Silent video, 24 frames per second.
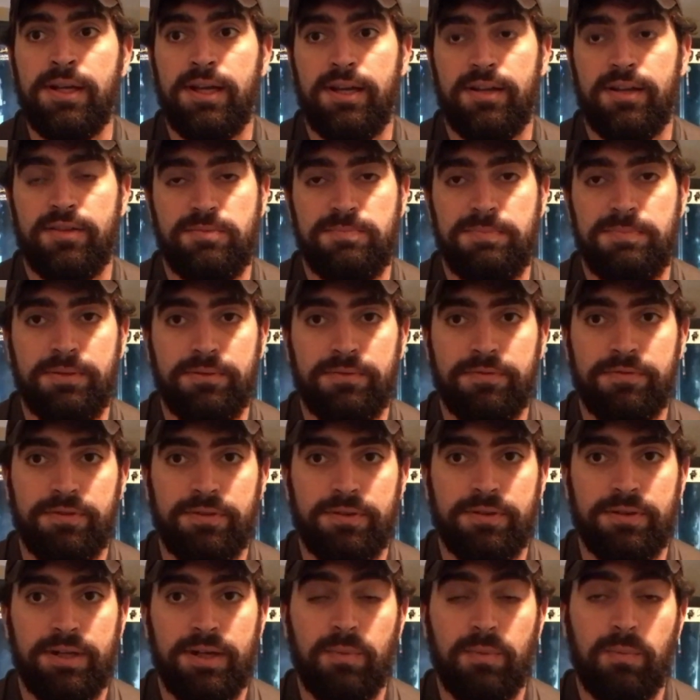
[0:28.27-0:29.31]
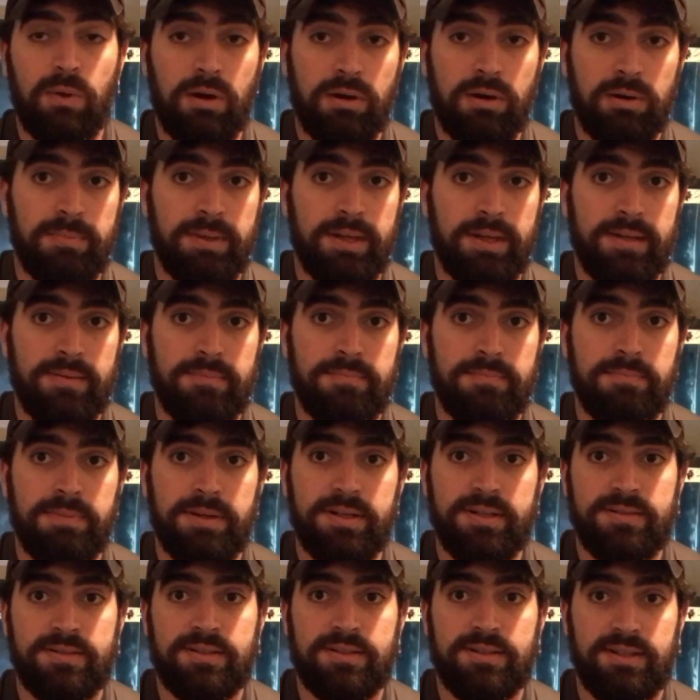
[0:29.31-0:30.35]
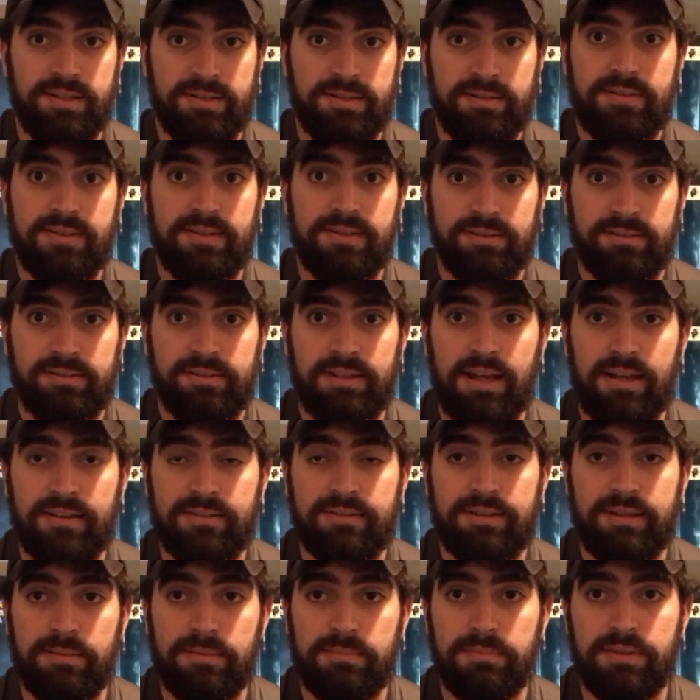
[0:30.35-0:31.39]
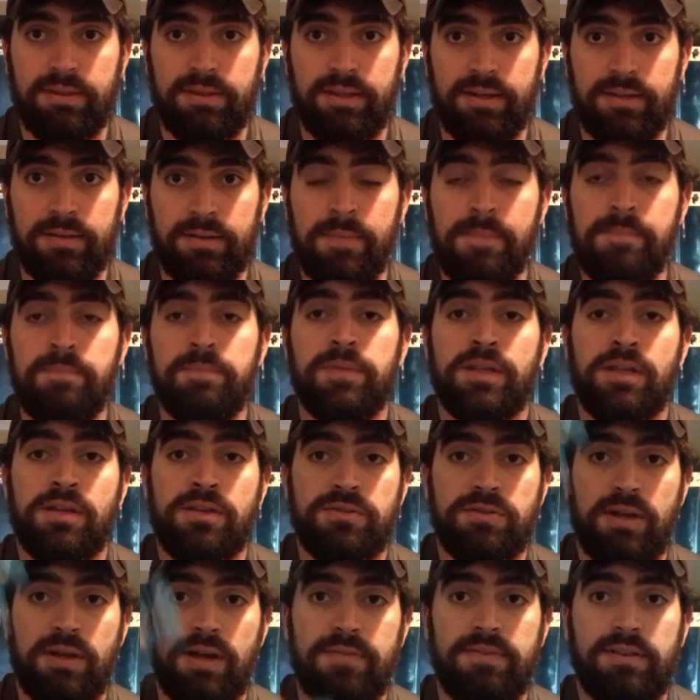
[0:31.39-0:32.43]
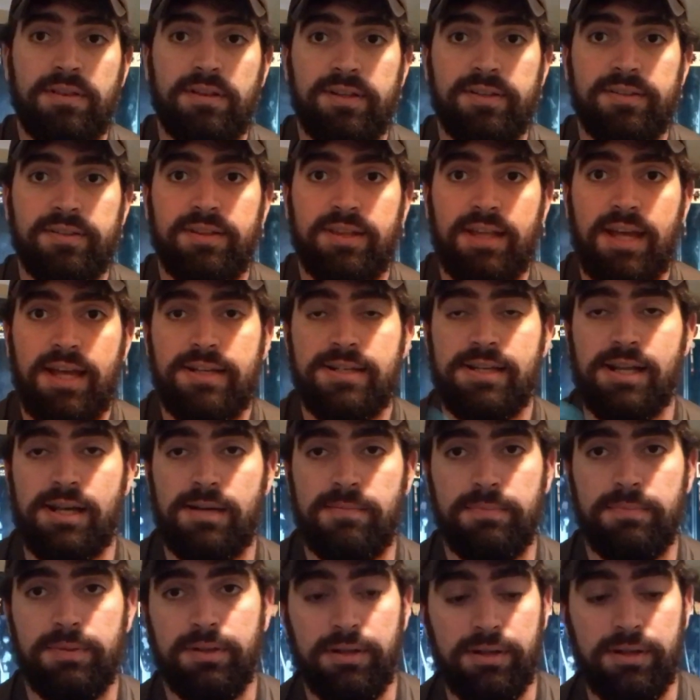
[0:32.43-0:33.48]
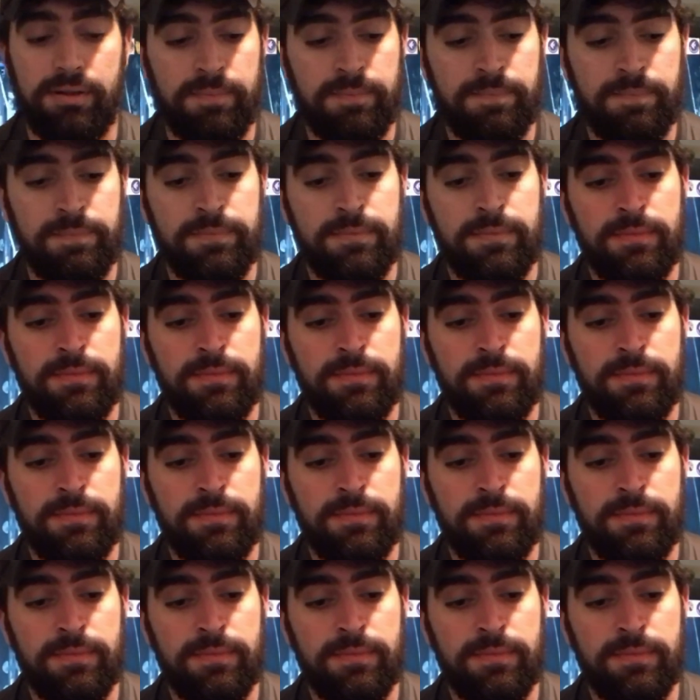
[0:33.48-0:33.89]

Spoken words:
and it's built for a waterbed, but it's the exact same thing. So I'll have the link to that down below.